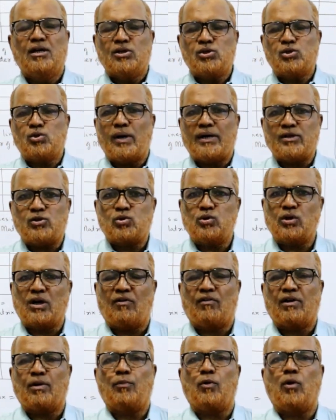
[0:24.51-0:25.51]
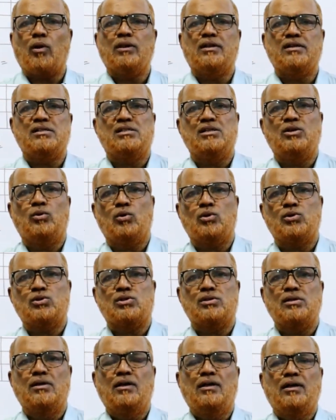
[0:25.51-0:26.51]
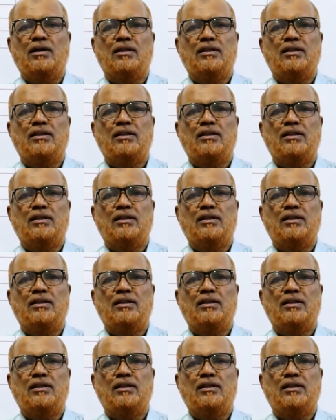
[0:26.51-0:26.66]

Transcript: so as to cover up all the zeros.